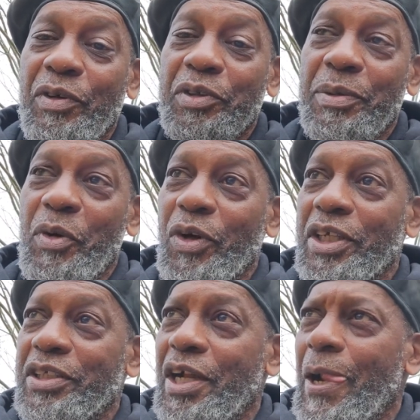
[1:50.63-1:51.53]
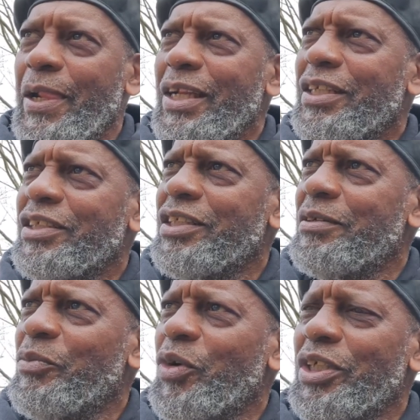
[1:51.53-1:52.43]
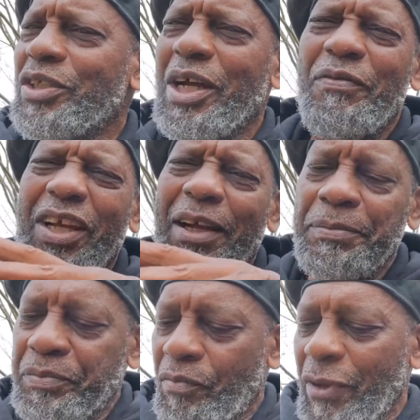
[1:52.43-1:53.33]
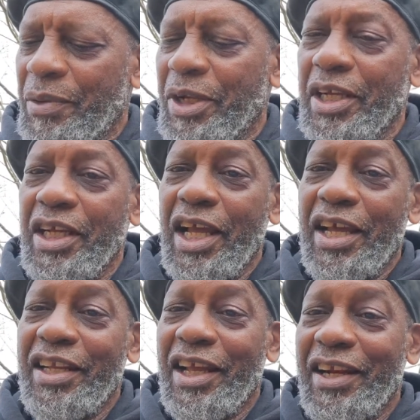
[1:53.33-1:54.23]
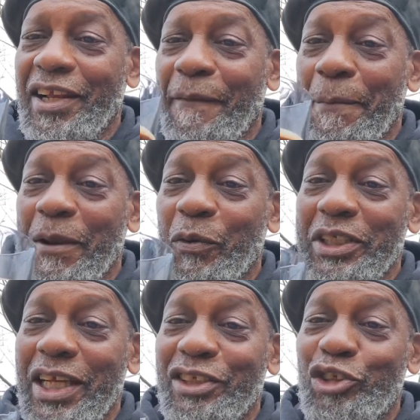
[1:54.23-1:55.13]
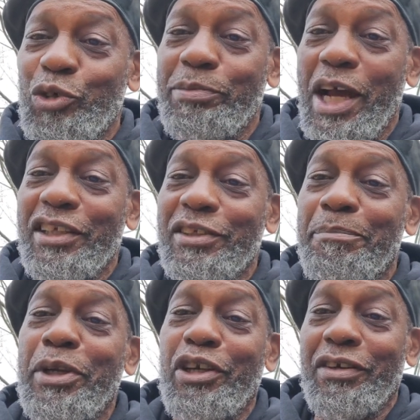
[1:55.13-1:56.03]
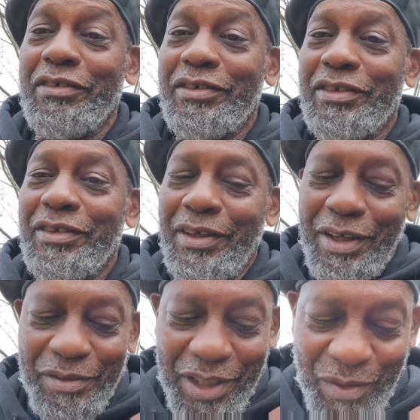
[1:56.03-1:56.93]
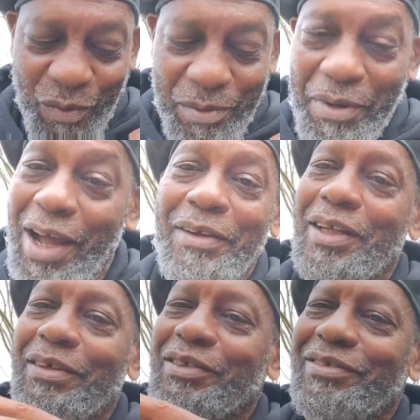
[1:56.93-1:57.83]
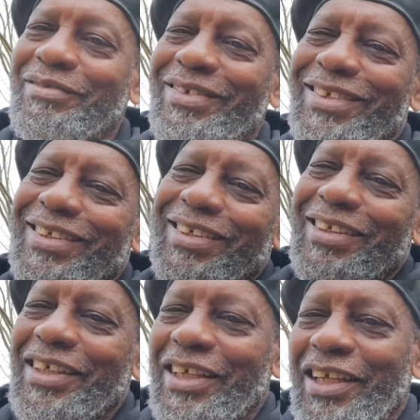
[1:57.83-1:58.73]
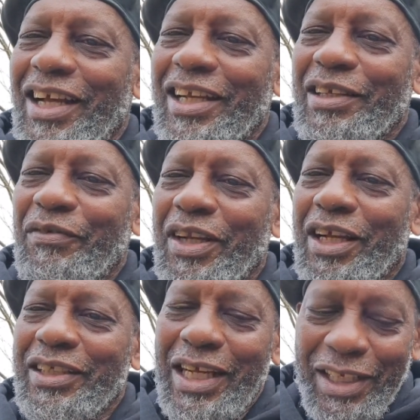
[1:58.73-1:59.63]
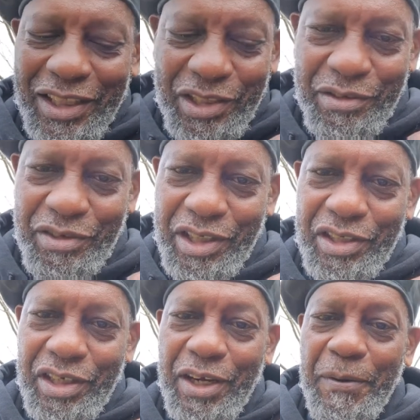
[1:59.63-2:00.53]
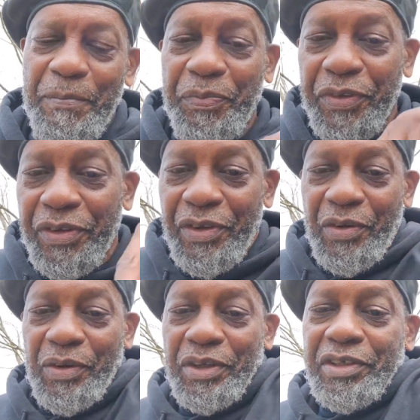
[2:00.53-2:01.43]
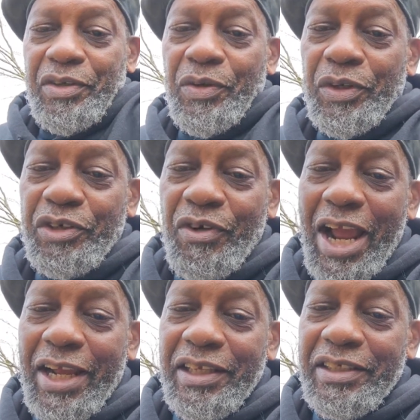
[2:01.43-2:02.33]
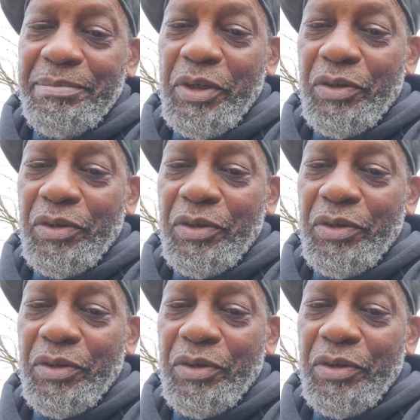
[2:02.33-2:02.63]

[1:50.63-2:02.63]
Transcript: Close some orchids. I think he does it in the morning too. I forgot. Anyway, and he and he and he always has two bottles of beer. I only have one bottle. I I, don't, uh, I just feel like because I got this this uh it's called called Dragon's